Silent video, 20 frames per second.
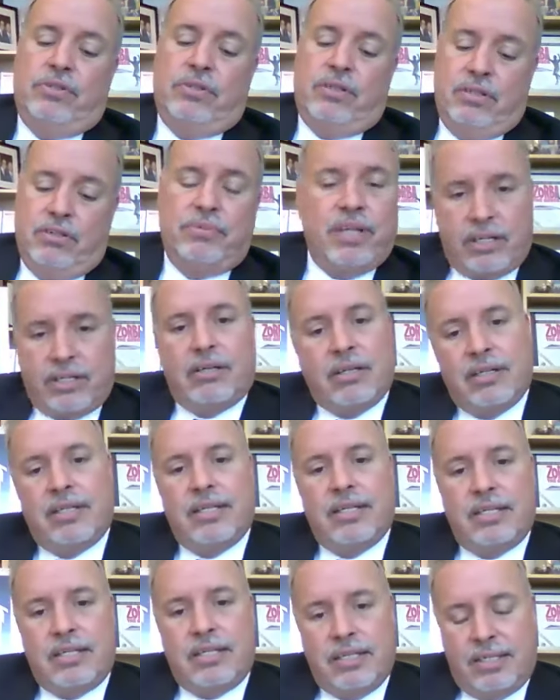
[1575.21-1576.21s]
Your
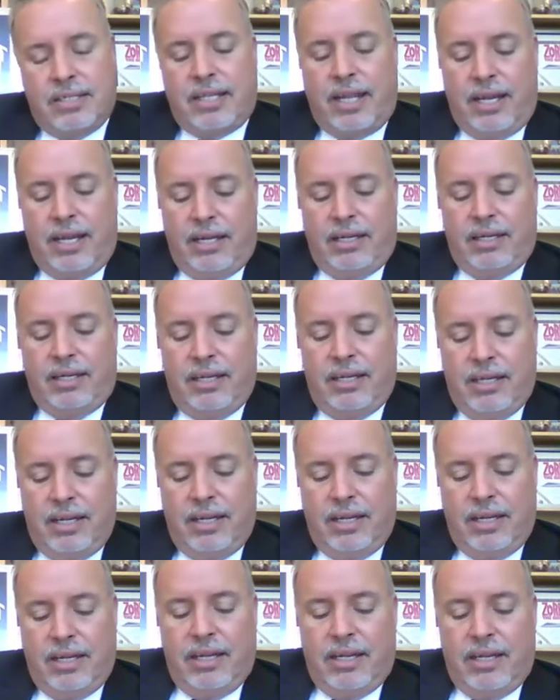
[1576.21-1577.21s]
objection is
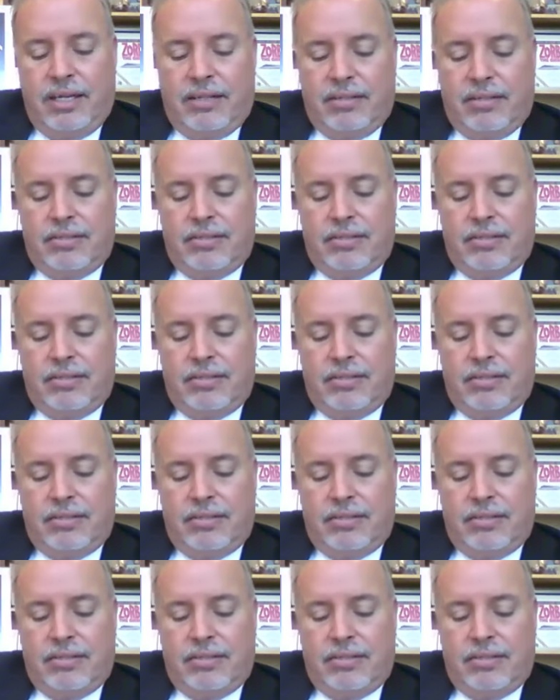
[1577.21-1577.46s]
sustained.